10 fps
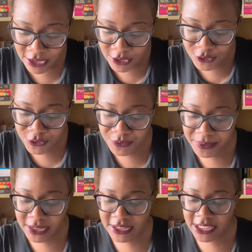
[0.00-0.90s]
do you
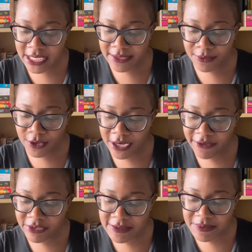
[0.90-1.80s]
make time or
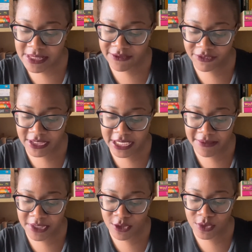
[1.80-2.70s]
have a specific
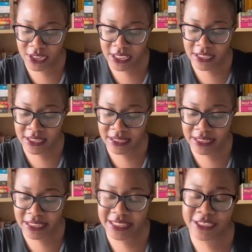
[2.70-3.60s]
time in your day
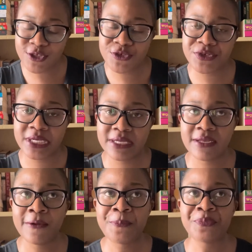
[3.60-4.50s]
dedicated to read?
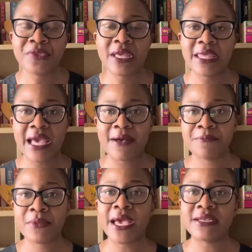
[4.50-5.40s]
Yeah,
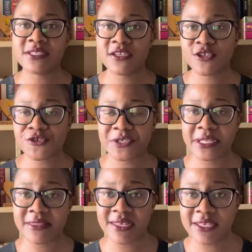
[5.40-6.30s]
I tend to read
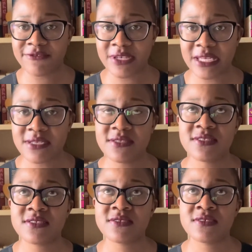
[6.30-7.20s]
in the evenings,
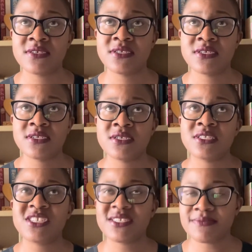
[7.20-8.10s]

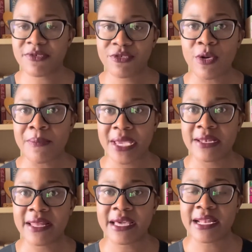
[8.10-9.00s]
just before
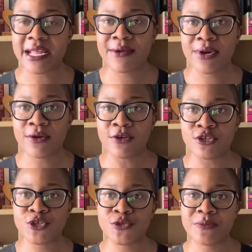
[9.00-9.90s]
bed, like an hour
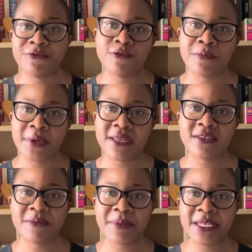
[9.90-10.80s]
or two before
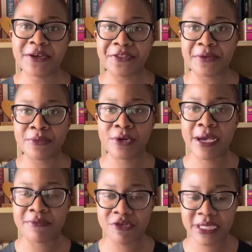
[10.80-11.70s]
bed, depending on the book
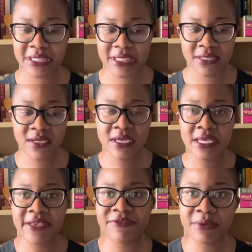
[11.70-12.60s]
I'm reading.
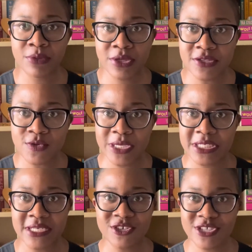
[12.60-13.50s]
If the book is
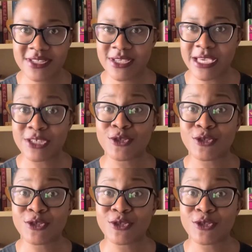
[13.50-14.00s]
quite interesting, I